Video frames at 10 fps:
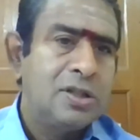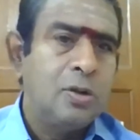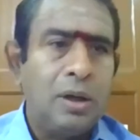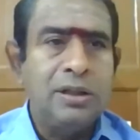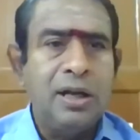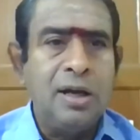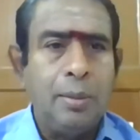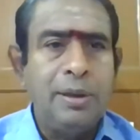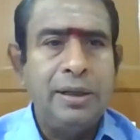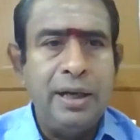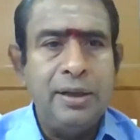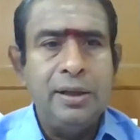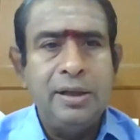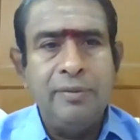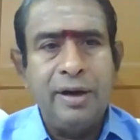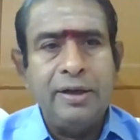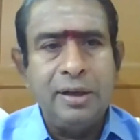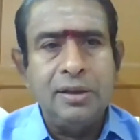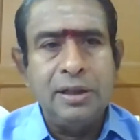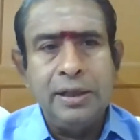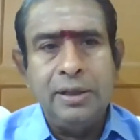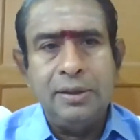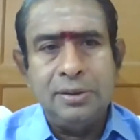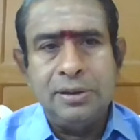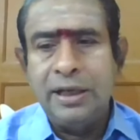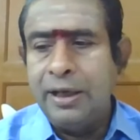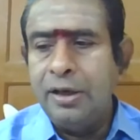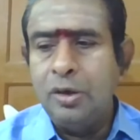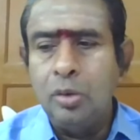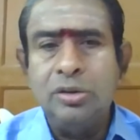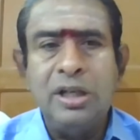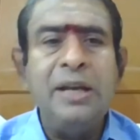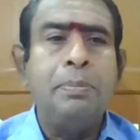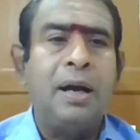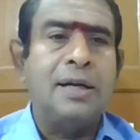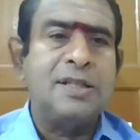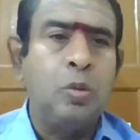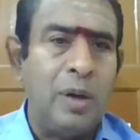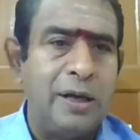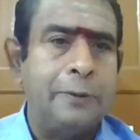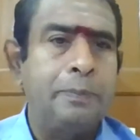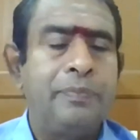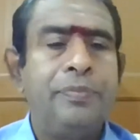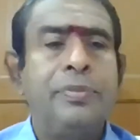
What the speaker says: So what the government did, divided the thing into 3 parts. 1,